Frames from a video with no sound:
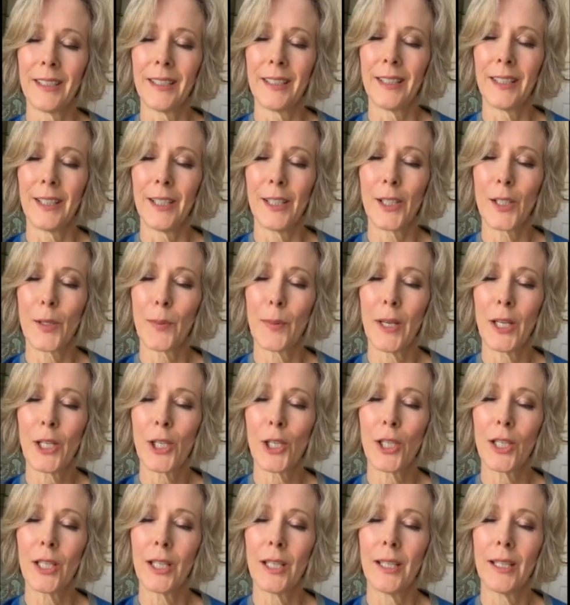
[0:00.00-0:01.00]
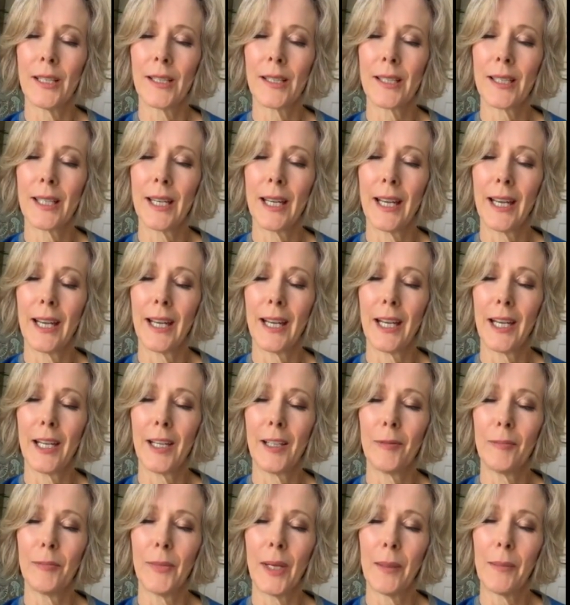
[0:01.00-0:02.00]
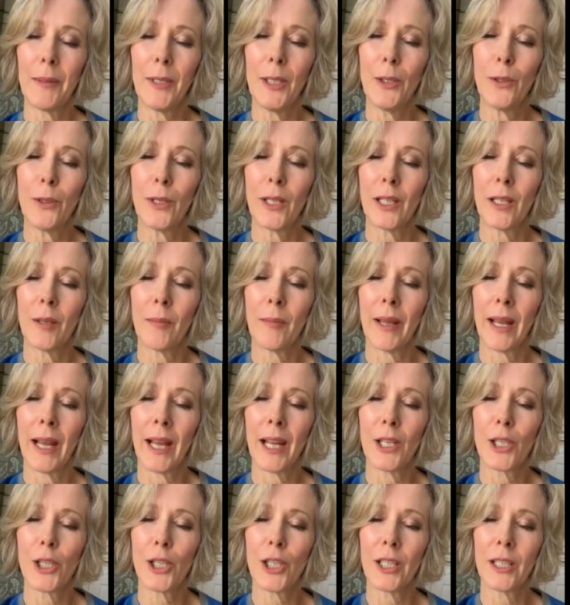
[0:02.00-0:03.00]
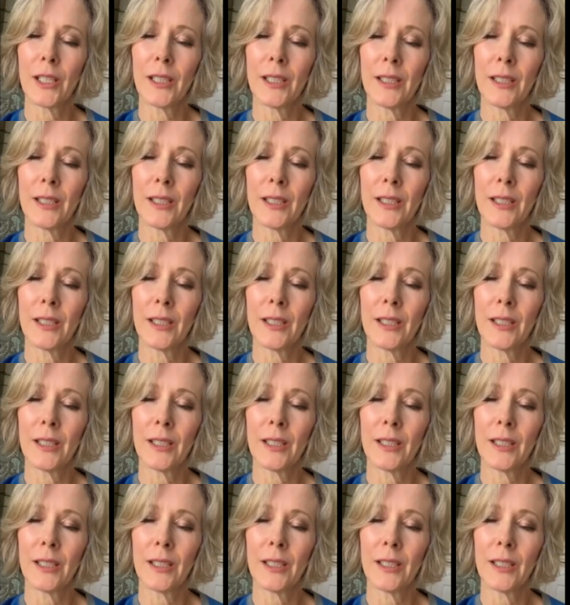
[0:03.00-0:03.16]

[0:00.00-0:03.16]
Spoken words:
Especially this day, maybe you can imagine